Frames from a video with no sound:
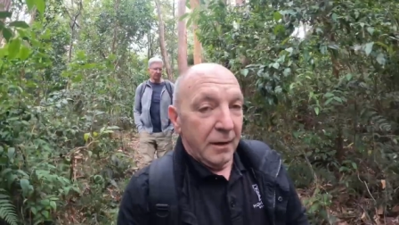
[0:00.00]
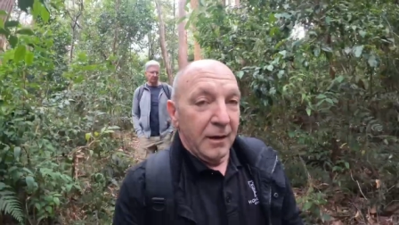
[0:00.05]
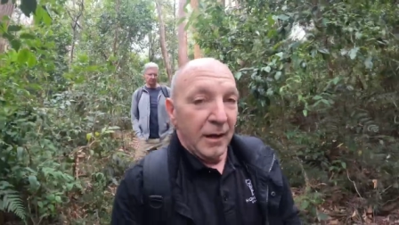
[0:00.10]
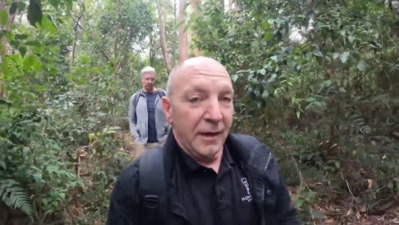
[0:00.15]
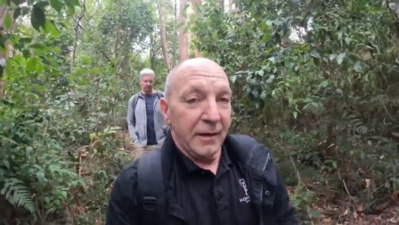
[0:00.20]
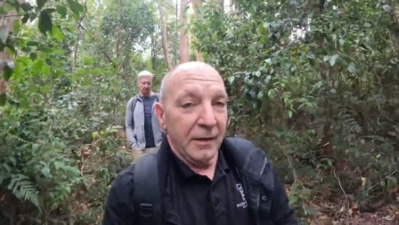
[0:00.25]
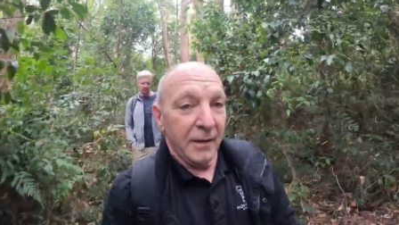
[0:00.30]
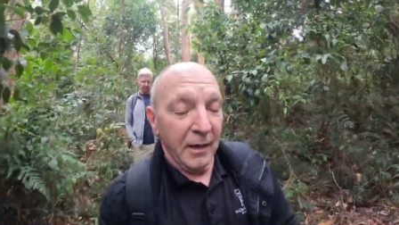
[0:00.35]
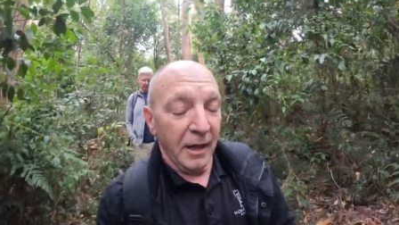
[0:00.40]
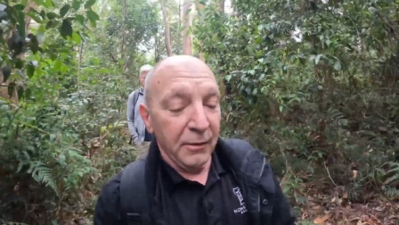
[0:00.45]

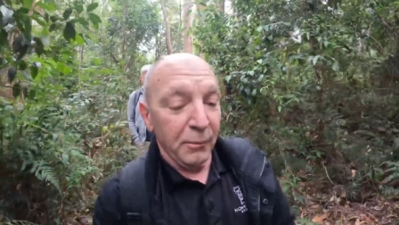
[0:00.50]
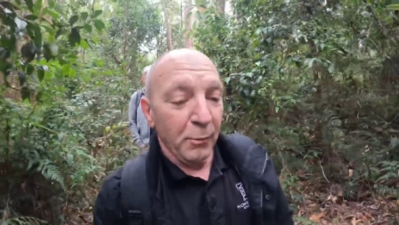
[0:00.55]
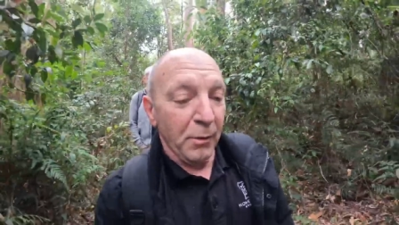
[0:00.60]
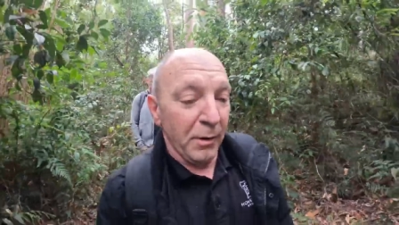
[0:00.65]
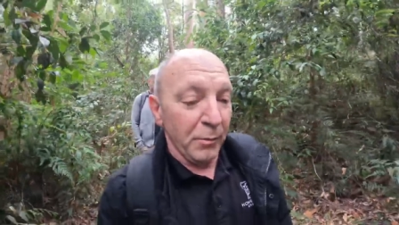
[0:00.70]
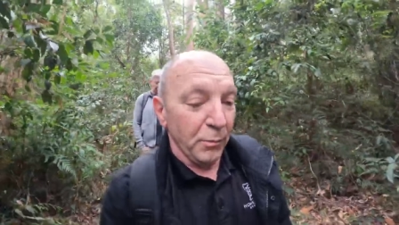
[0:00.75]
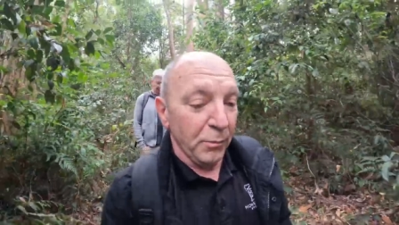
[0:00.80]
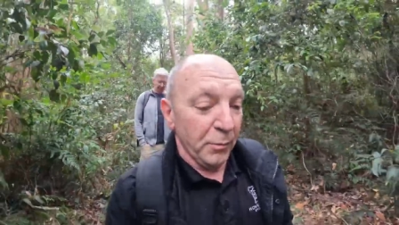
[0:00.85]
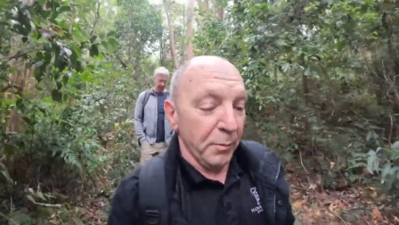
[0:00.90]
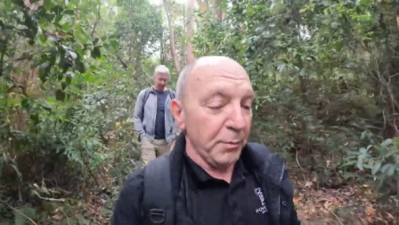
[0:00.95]
And the other
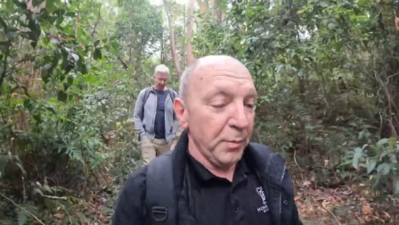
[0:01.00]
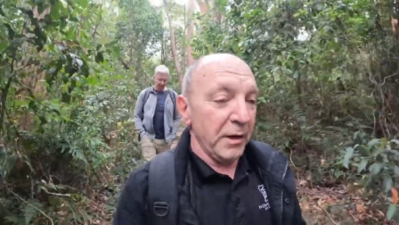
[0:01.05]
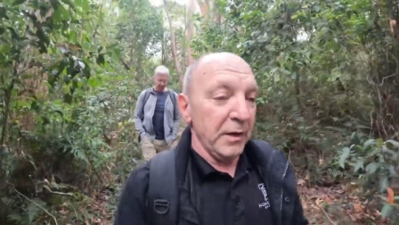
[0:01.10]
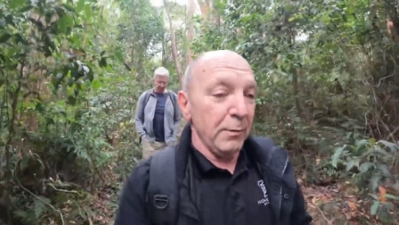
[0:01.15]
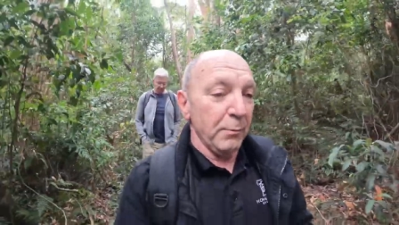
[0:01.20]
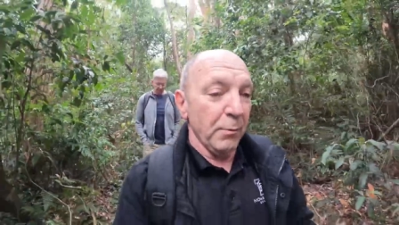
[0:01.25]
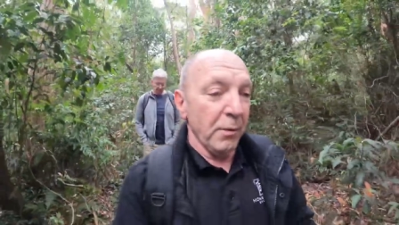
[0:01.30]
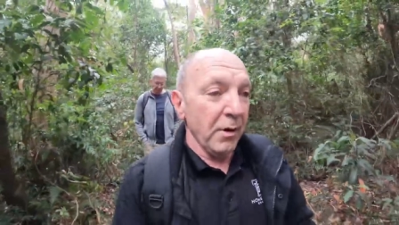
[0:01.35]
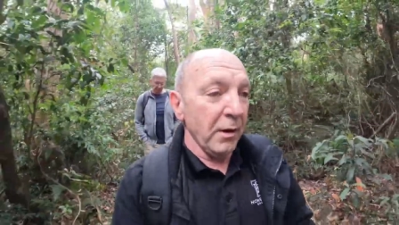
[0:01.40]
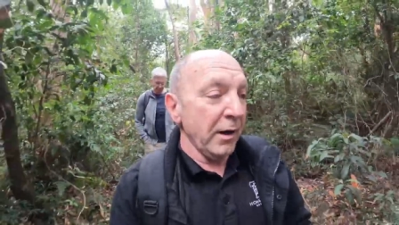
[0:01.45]
one would
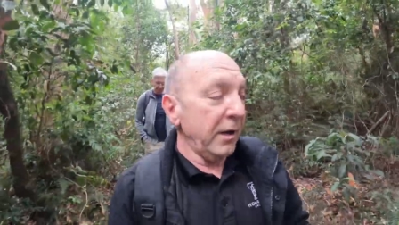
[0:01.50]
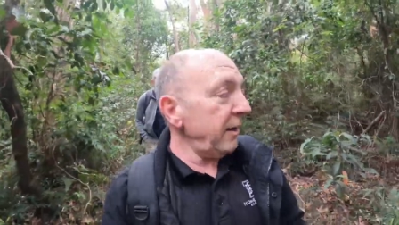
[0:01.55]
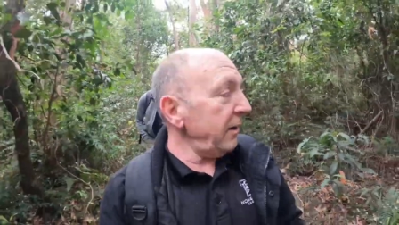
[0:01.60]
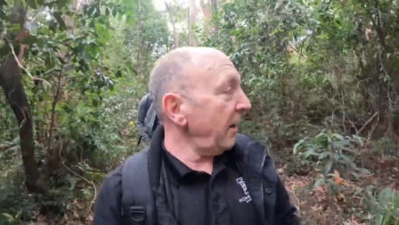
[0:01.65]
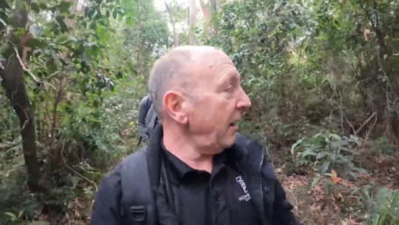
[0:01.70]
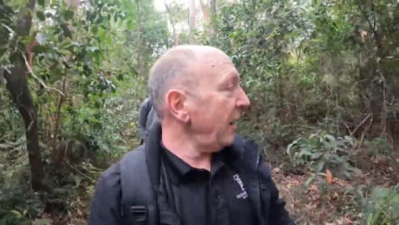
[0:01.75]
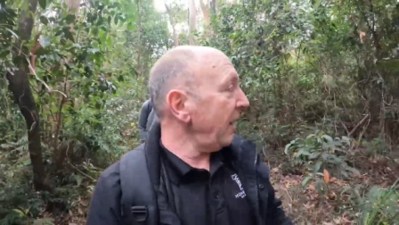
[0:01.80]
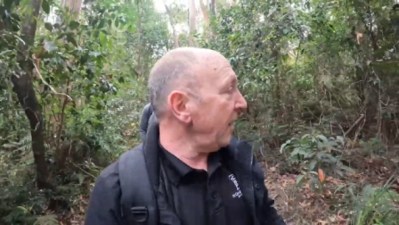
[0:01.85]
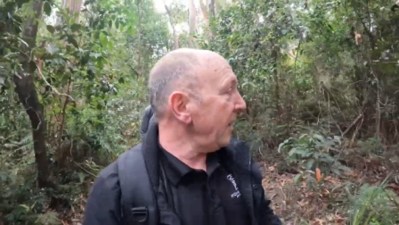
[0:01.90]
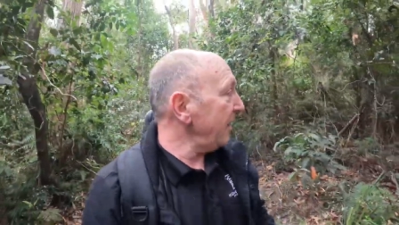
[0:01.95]
be, why
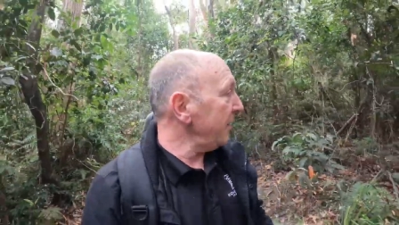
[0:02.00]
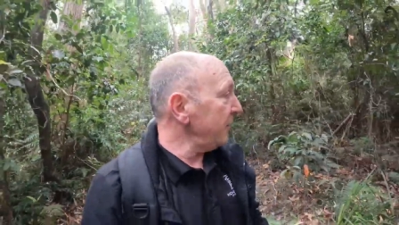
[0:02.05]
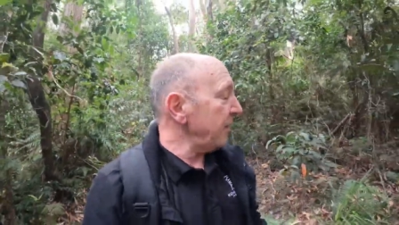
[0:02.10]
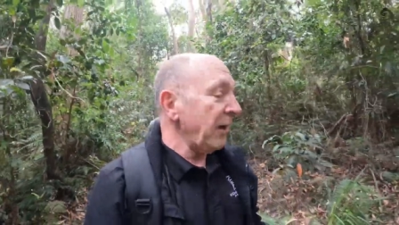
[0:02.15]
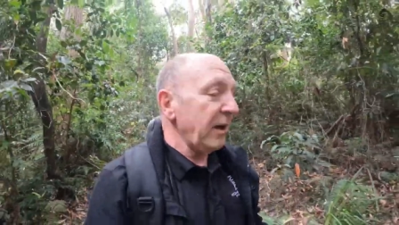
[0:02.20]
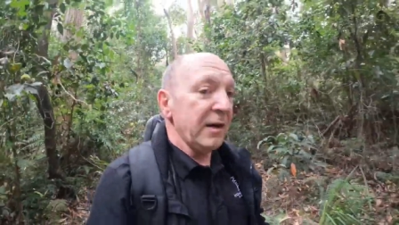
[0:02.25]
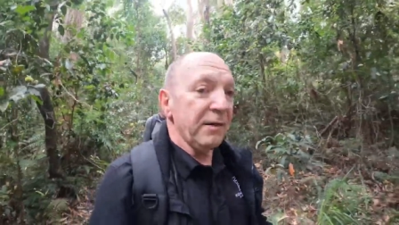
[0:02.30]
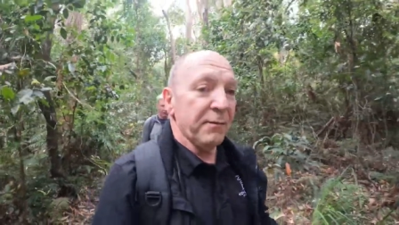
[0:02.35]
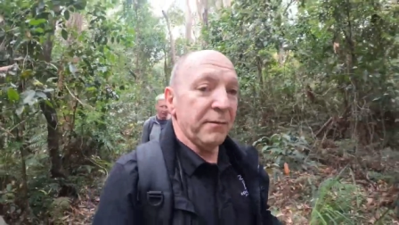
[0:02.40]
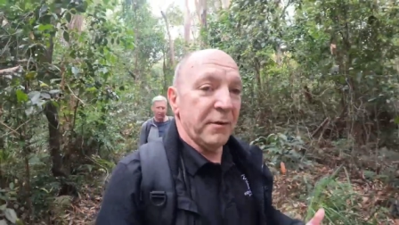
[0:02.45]
are
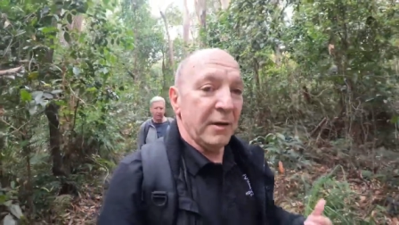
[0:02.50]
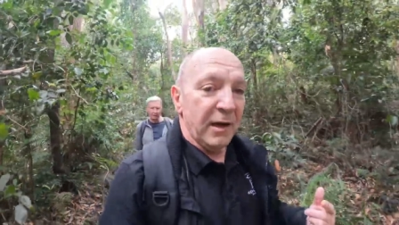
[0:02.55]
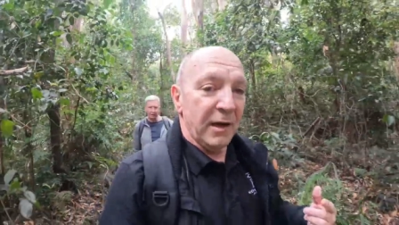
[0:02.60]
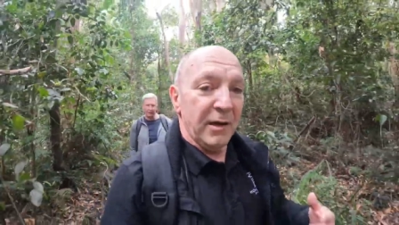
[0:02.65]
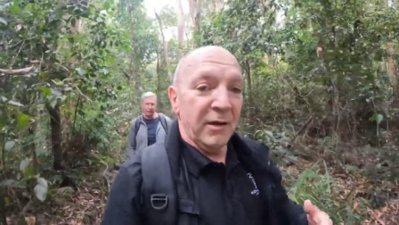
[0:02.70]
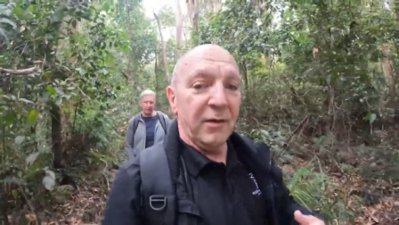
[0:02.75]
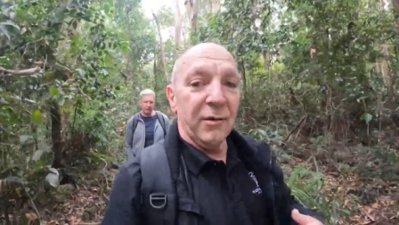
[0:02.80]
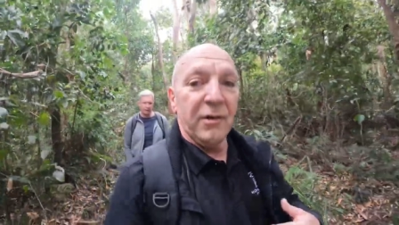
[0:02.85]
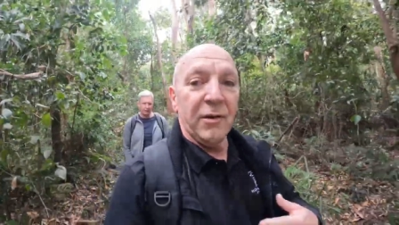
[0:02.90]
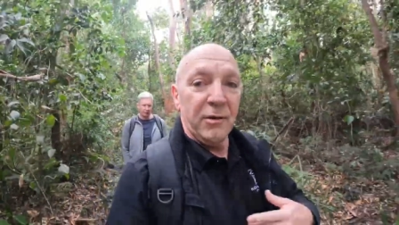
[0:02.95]
Dave
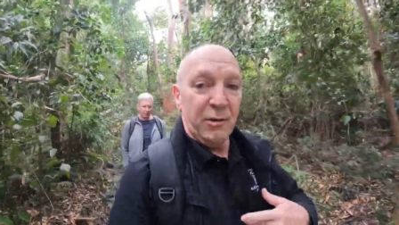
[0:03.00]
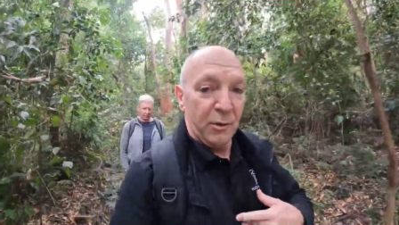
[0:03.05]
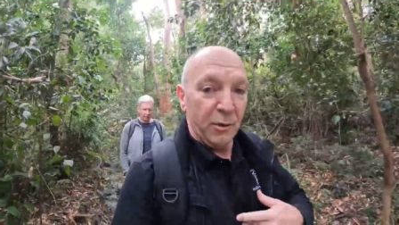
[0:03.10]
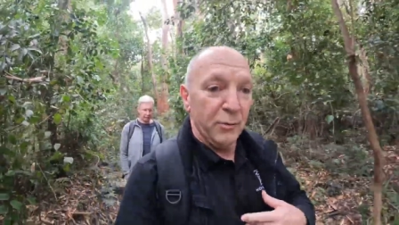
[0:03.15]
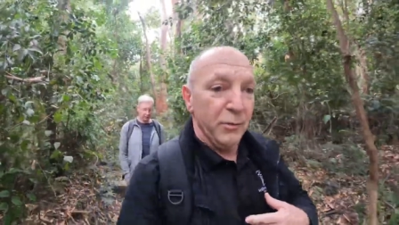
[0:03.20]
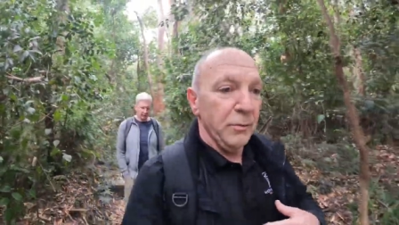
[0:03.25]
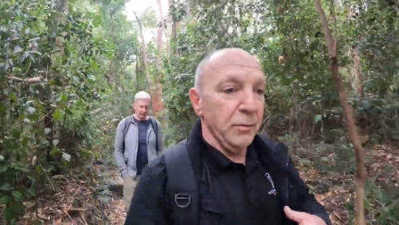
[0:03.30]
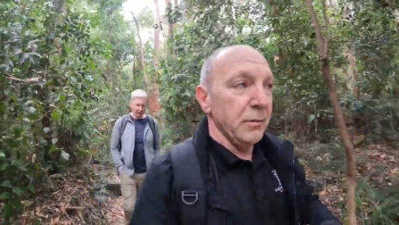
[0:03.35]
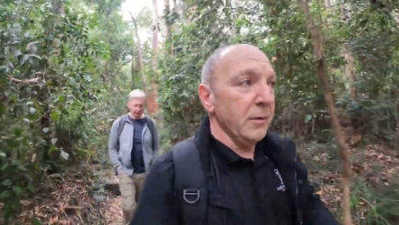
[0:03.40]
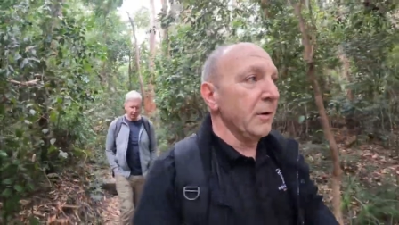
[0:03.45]
and
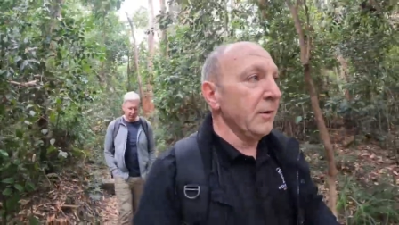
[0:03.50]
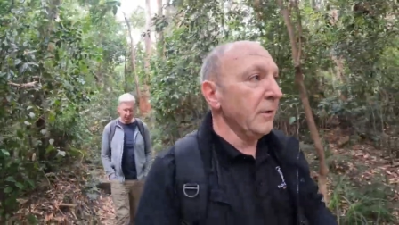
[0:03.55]
you,